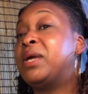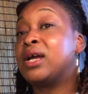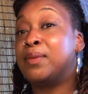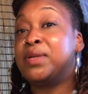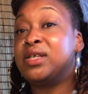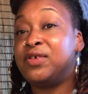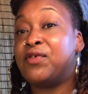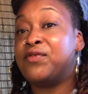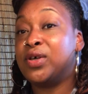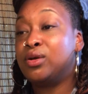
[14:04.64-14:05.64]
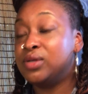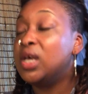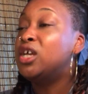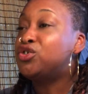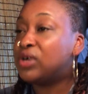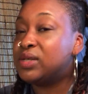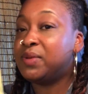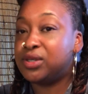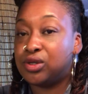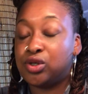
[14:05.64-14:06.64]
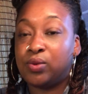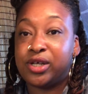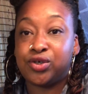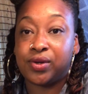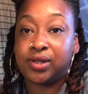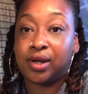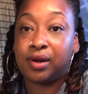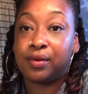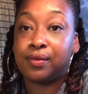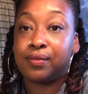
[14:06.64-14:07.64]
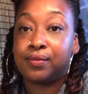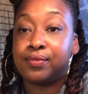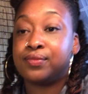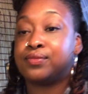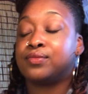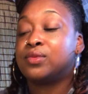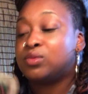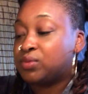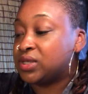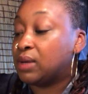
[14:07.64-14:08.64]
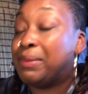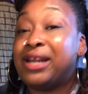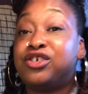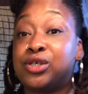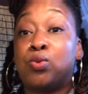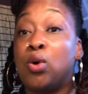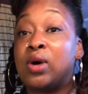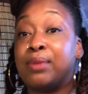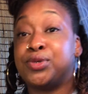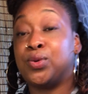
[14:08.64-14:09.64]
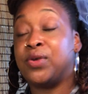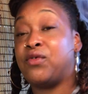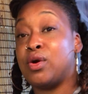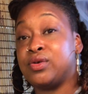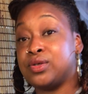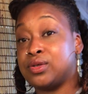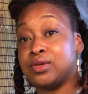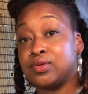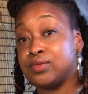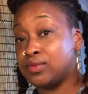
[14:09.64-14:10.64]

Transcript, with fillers: being completely fulfilled, trust me, it's a two way street there. Somebody just woke up to it first.